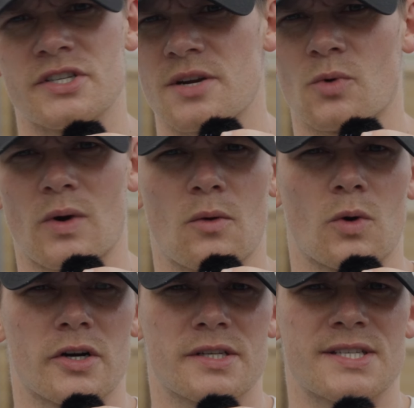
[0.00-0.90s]
GymAware
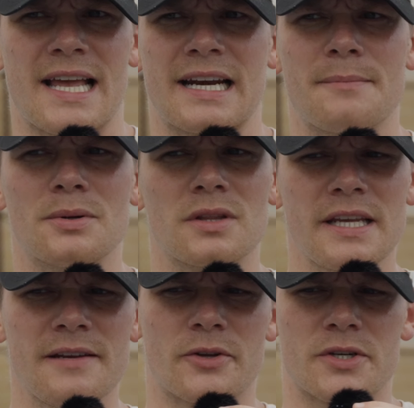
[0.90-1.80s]
works, and I
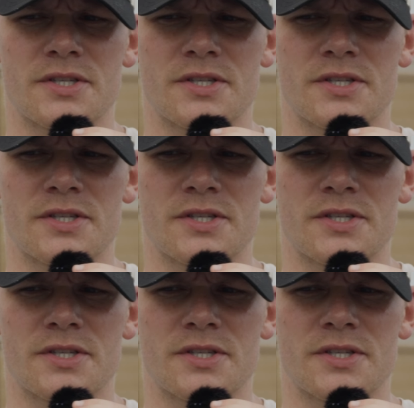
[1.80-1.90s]
believe there's